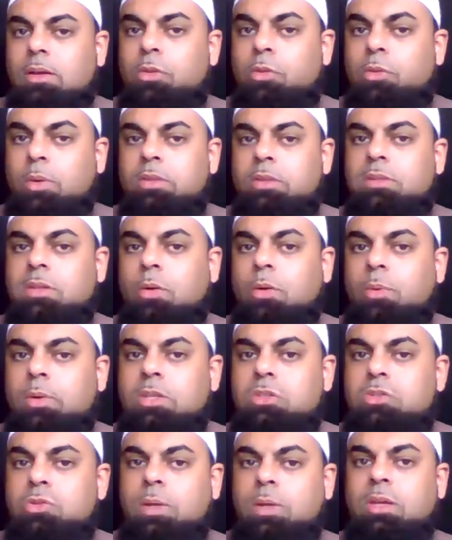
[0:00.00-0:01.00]
Throughout the year, when
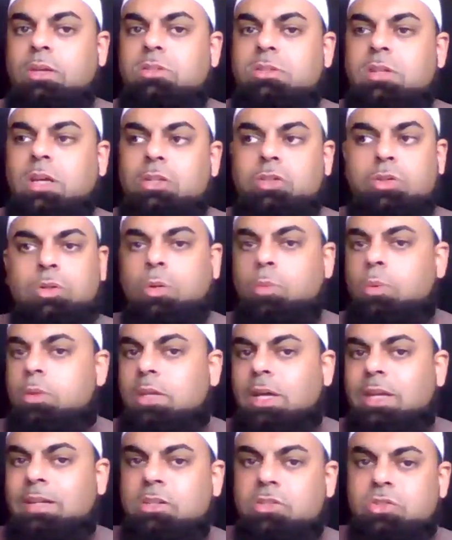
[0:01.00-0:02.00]
he's doing his tahajjud, he
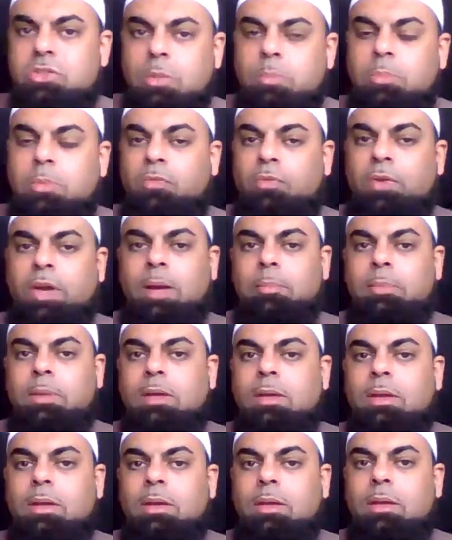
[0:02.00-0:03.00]
would not disturb the family.